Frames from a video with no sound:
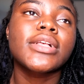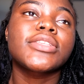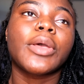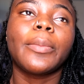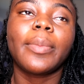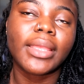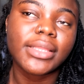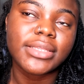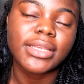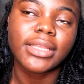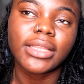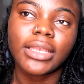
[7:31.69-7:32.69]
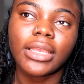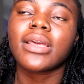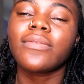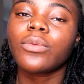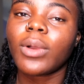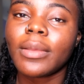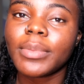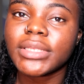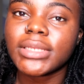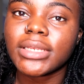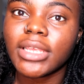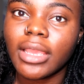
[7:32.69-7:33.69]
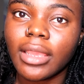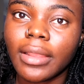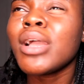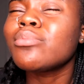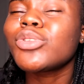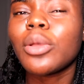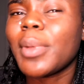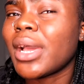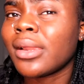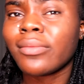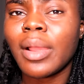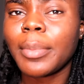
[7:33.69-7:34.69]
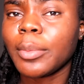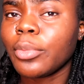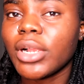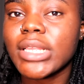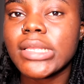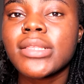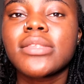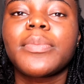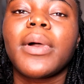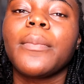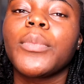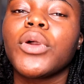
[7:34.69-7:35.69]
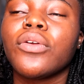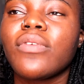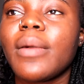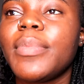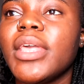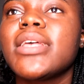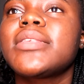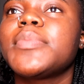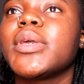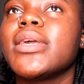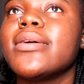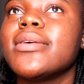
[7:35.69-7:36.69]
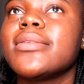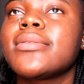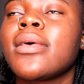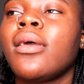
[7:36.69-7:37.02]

So basically, I've quite a busy day. I'm so bad at wrapping presents, but I'm going to wrap this because